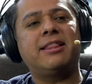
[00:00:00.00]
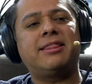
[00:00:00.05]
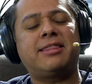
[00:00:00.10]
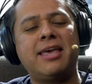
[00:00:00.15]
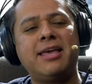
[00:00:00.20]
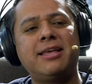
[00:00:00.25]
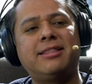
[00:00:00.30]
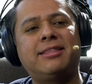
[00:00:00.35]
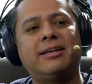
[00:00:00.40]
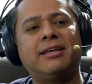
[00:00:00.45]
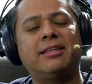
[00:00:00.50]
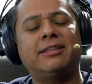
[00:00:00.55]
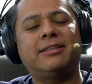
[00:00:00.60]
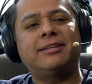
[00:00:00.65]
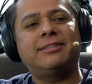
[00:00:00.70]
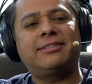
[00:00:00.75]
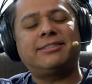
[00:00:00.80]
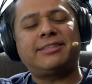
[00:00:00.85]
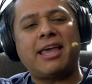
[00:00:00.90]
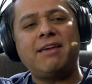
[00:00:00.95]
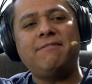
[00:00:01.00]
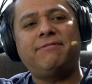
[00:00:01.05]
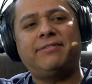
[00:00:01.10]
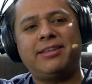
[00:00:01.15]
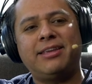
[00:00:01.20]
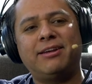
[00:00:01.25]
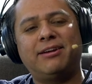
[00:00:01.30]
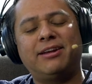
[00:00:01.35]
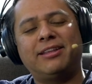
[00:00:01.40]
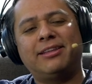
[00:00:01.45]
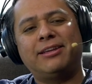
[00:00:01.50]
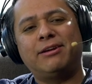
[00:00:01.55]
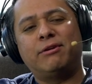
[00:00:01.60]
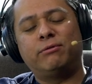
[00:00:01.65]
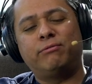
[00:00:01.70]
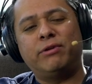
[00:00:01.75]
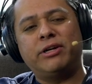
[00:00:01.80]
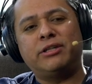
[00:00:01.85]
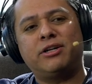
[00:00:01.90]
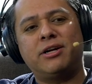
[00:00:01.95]
I think the the safety, the
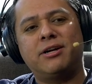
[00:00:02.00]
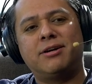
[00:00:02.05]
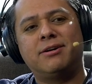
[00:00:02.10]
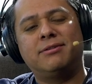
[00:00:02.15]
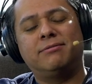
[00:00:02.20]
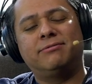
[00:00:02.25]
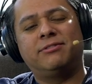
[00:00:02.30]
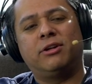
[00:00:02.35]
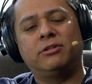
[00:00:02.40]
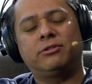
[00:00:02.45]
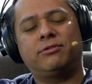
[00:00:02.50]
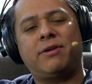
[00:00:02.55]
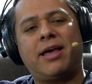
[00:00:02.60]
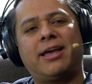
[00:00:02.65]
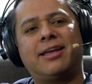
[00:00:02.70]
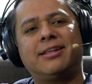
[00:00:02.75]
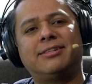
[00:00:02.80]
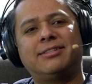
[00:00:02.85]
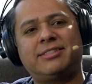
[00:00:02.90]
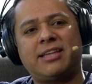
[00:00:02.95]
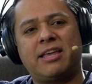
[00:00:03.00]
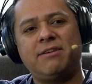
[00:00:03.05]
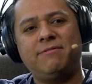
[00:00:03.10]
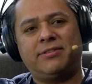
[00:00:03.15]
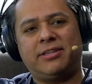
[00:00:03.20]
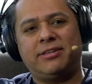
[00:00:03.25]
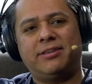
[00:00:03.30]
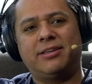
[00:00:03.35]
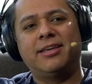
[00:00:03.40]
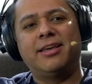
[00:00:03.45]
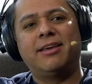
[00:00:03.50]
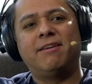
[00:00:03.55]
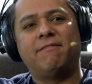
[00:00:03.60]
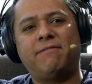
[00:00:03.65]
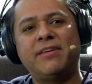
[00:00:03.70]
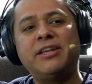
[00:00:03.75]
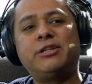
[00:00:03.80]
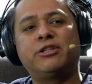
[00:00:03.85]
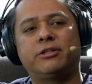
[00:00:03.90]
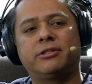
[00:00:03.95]
original Volkswagen safety
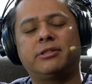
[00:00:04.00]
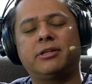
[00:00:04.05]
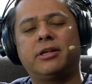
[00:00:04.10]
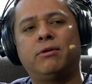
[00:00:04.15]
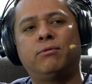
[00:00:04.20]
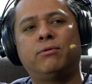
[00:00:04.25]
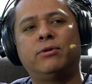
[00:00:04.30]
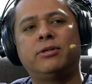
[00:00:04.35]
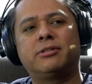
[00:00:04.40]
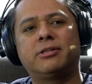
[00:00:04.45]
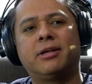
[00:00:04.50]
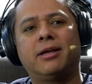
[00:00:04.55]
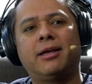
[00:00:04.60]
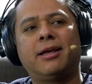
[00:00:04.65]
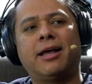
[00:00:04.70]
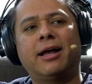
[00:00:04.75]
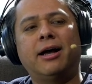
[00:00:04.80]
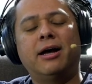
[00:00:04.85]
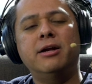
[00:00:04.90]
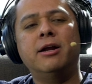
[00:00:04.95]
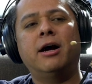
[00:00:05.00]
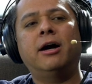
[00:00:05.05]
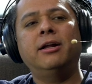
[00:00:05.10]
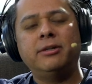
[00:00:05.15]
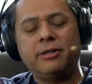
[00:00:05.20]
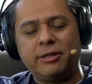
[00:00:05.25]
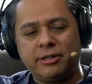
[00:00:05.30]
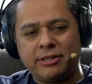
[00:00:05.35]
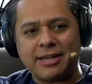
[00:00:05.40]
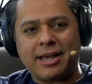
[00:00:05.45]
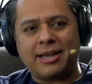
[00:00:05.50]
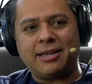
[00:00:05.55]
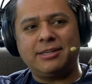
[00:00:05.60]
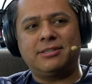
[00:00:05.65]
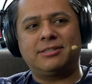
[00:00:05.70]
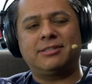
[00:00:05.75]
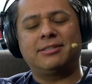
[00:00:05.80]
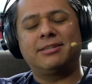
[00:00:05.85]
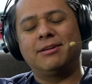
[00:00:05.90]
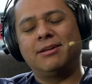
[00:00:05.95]
features, it was an
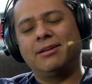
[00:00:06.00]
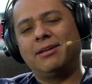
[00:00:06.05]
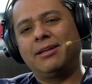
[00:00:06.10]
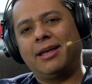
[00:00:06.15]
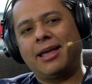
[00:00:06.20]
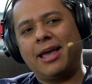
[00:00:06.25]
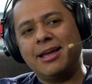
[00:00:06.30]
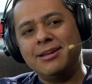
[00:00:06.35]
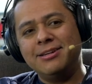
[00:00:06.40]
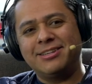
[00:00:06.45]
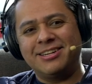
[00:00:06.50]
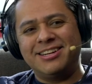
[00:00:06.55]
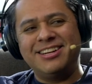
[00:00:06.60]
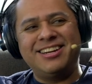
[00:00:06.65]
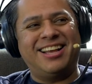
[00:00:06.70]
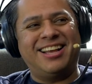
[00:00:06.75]
undersized engine,